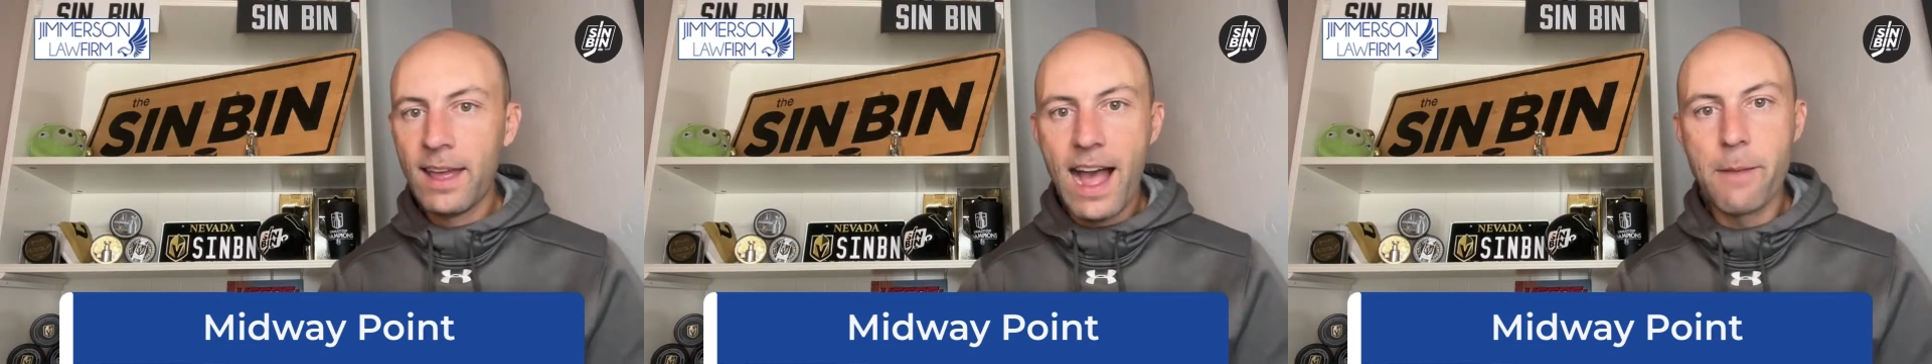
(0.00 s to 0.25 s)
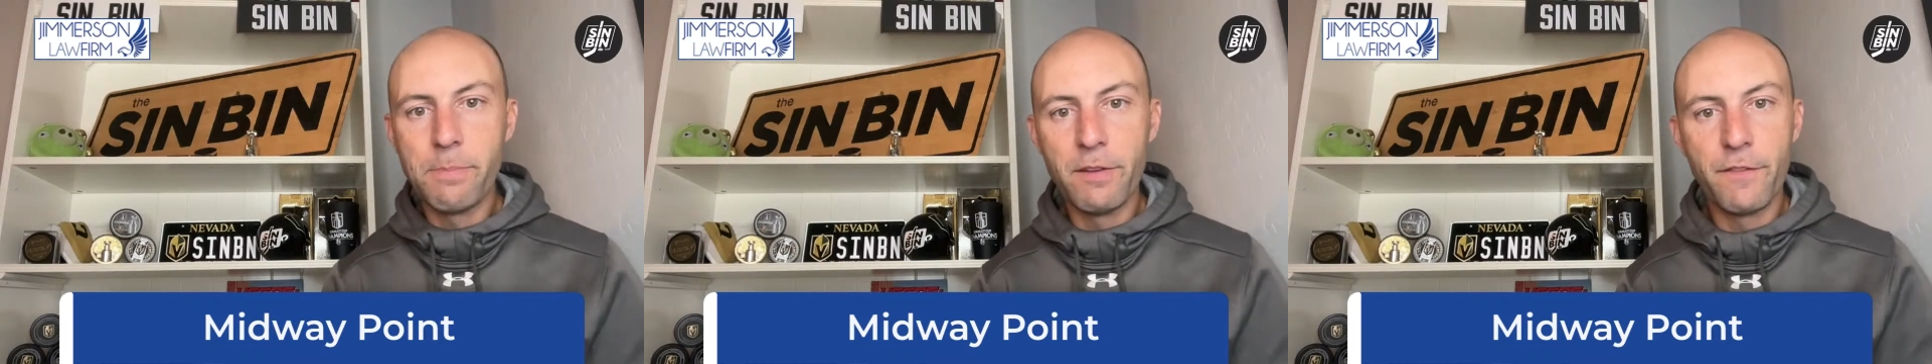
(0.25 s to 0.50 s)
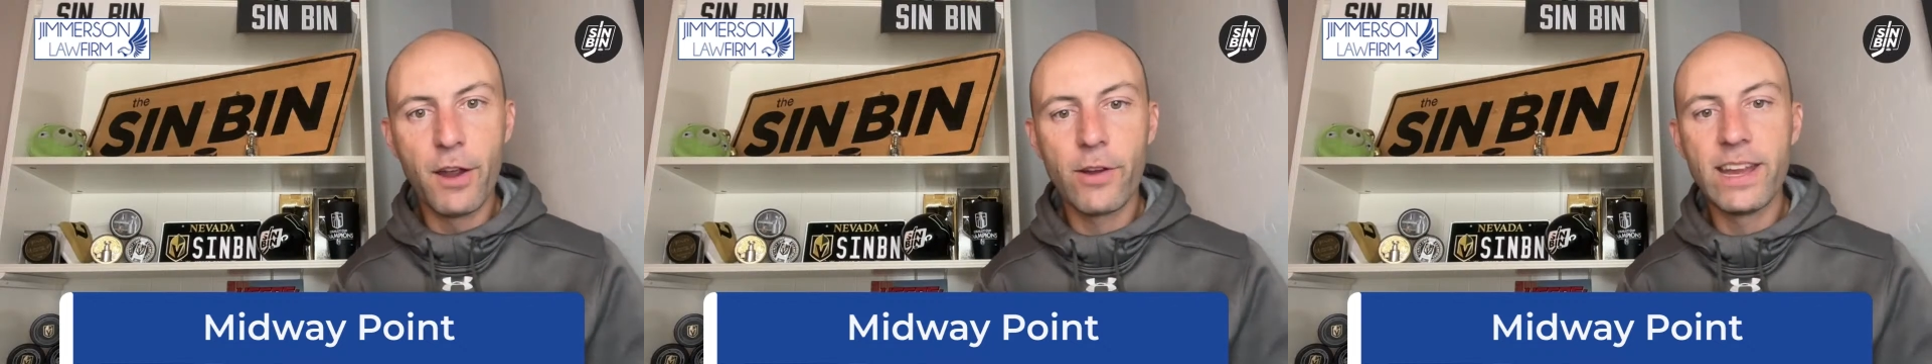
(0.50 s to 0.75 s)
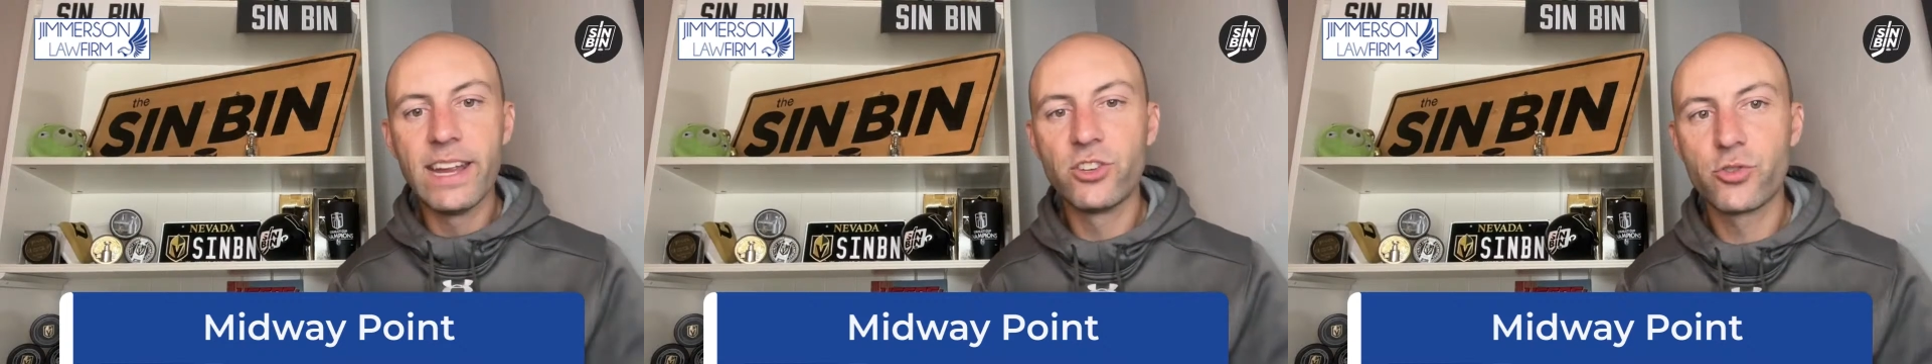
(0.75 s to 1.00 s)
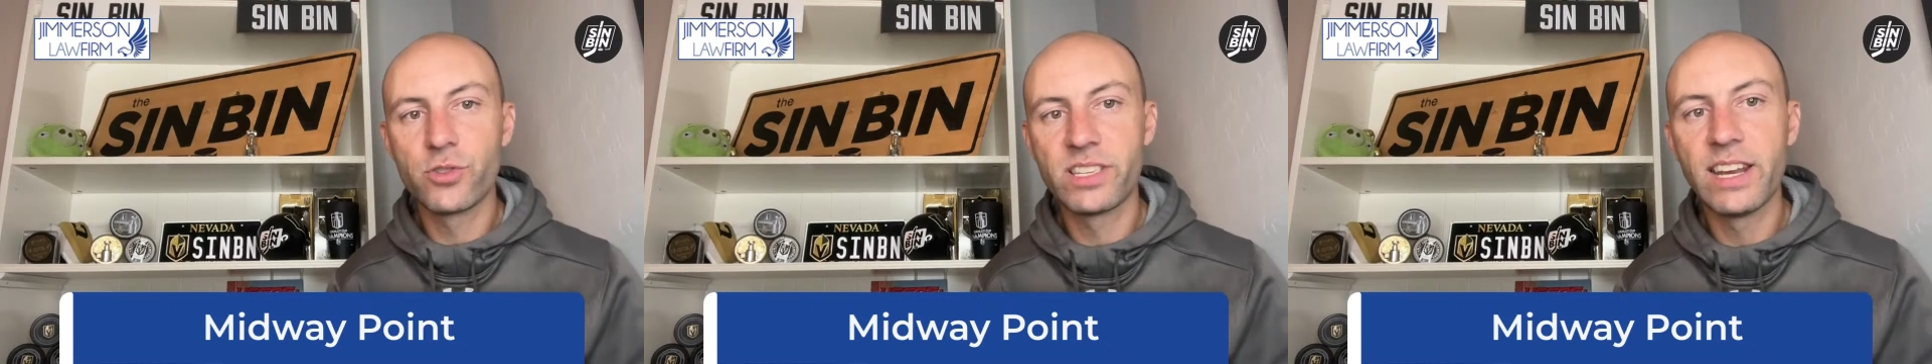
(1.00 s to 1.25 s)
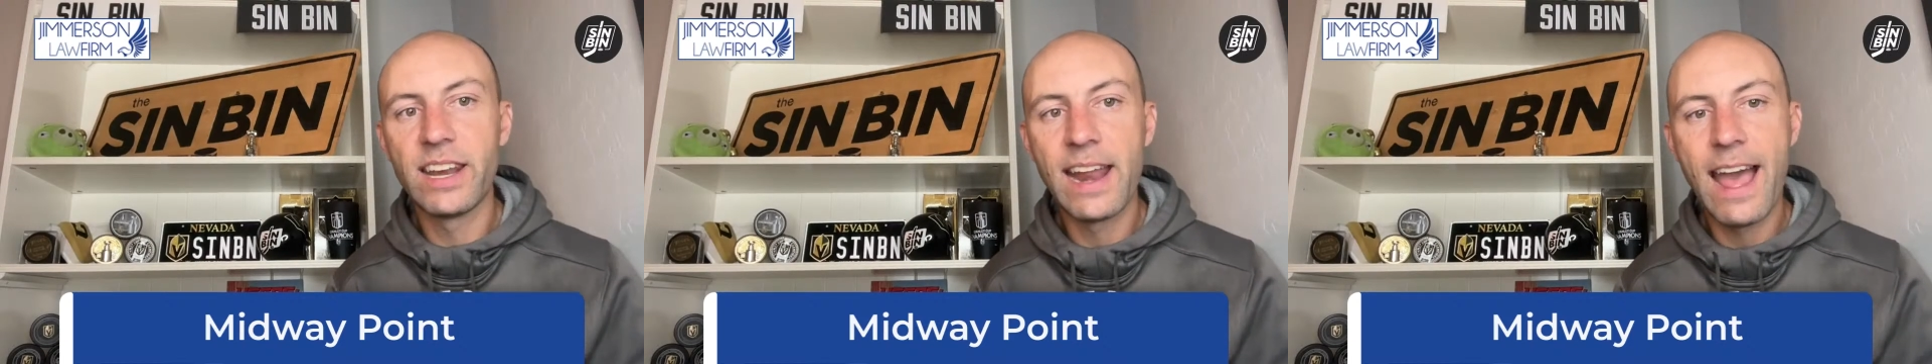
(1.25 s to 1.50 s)
I'd be very
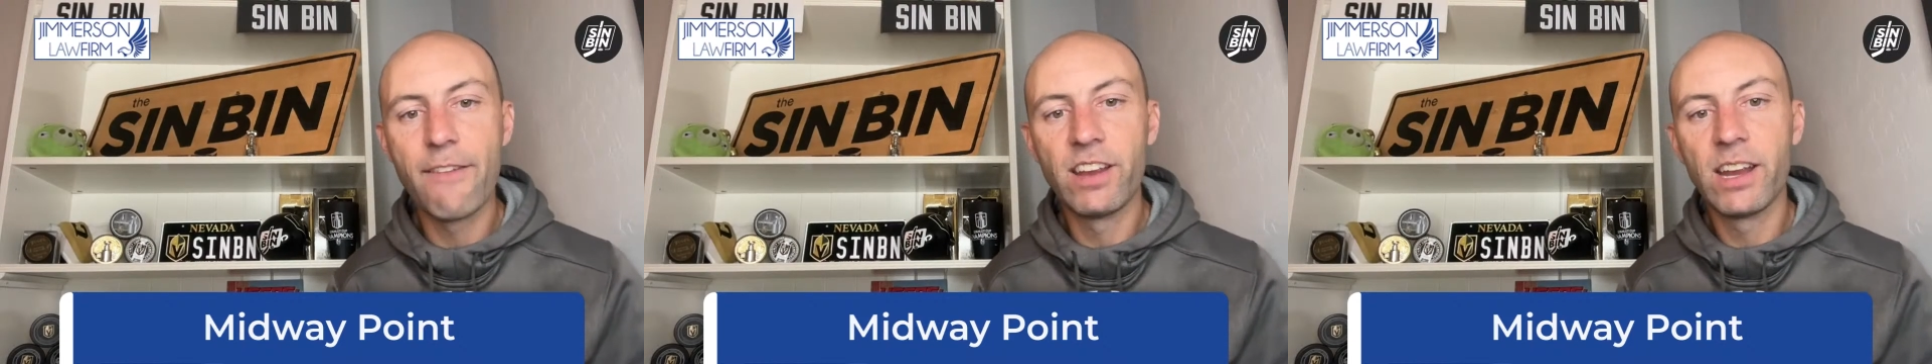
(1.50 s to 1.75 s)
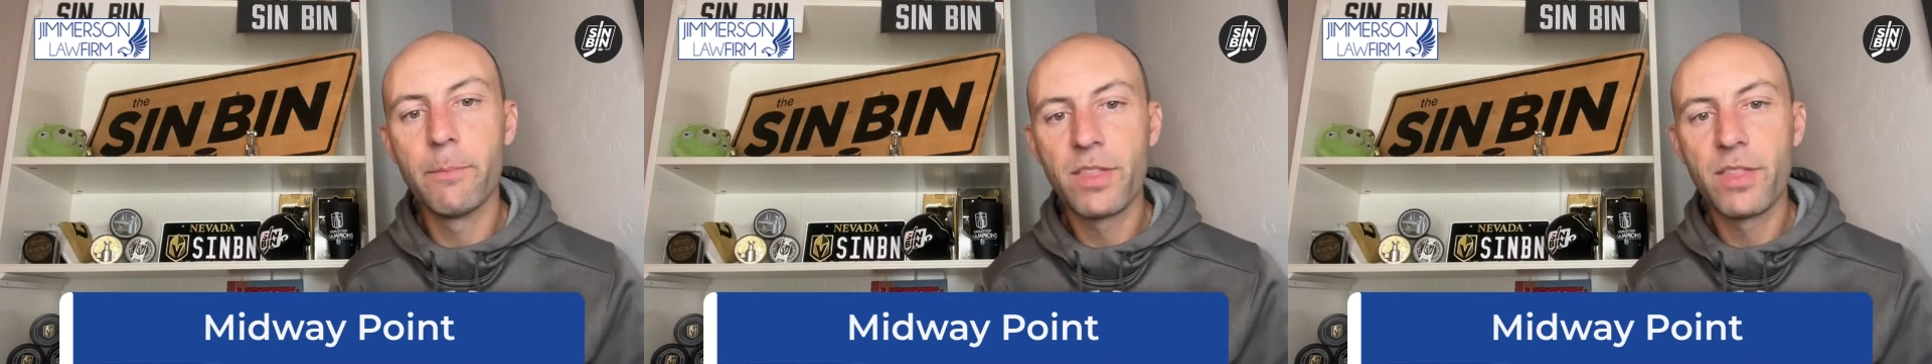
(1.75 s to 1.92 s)
interested in having him.